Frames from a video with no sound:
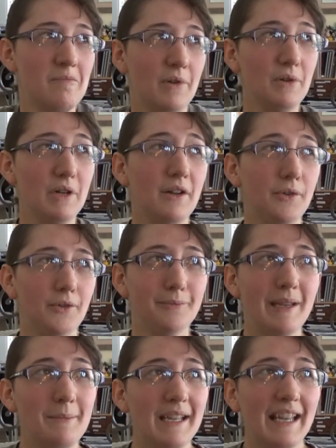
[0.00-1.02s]
Who knows,
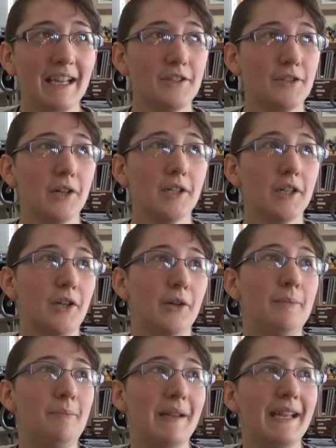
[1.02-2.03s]
maybe Kickstarter
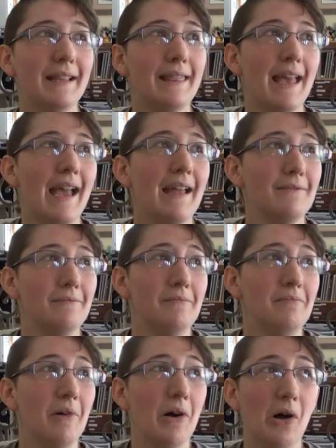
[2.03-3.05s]
could be that
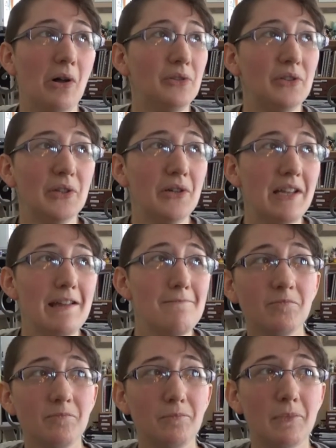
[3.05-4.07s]

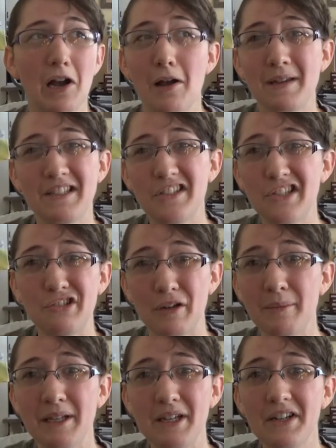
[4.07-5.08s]
alternate comics
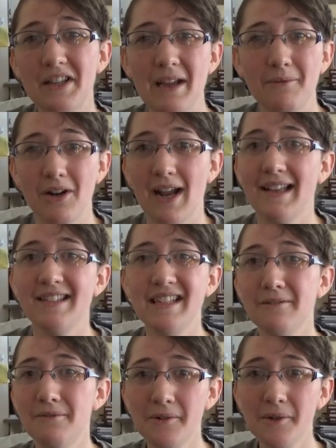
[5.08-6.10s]
distributor that we're
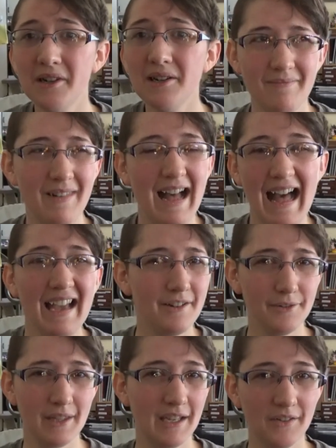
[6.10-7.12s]
asking for? I
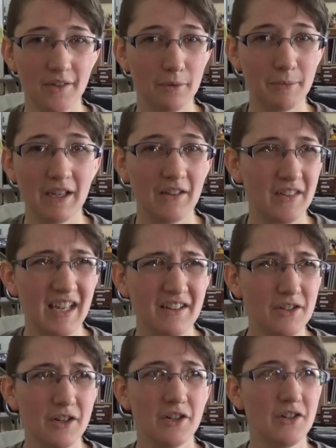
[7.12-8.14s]
don't think so, because
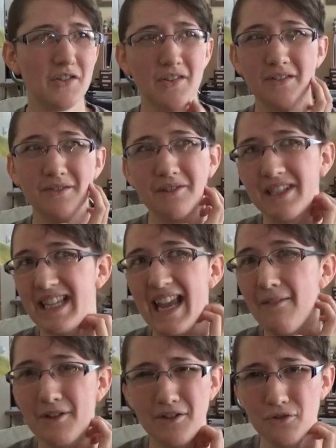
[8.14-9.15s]
Kickstarter doesn't really
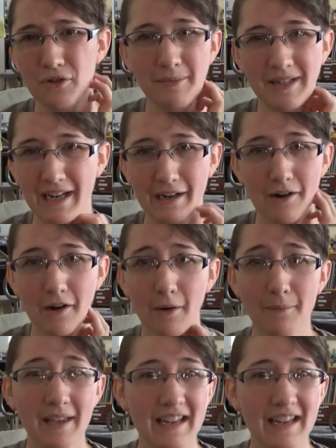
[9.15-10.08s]
have a distributing arm.